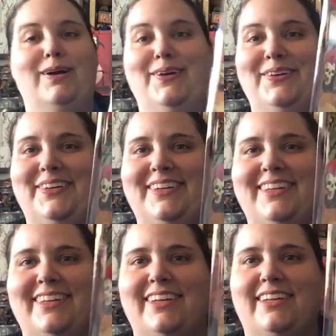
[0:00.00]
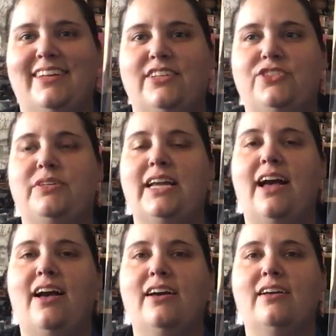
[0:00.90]
Do you need a
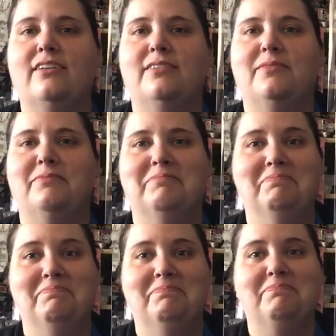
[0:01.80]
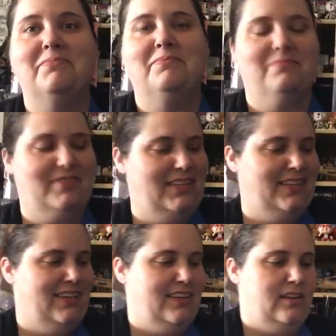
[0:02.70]
hug?
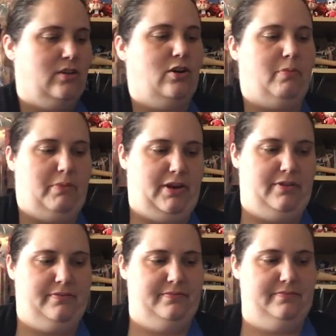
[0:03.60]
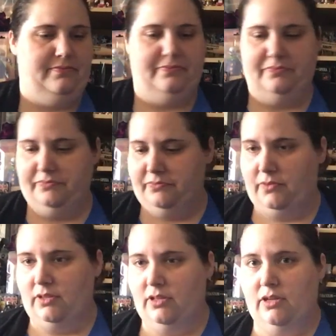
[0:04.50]
Okay. Come here.
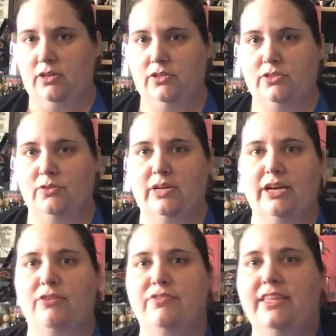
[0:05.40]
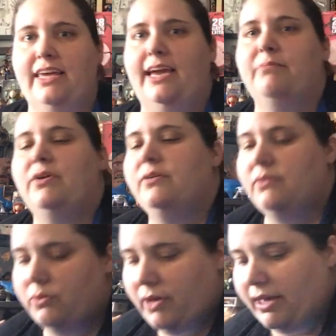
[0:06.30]
Do not go over the camera.
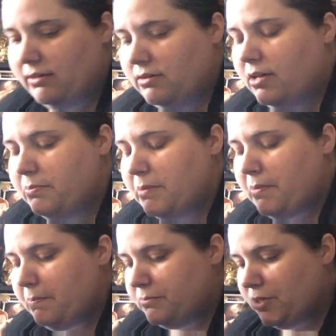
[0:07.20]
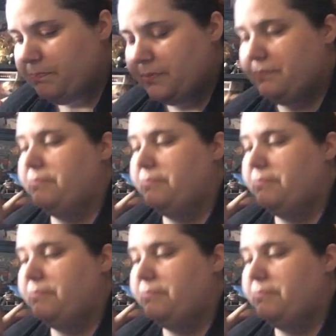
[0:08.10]
Okay, up, up, up, jump.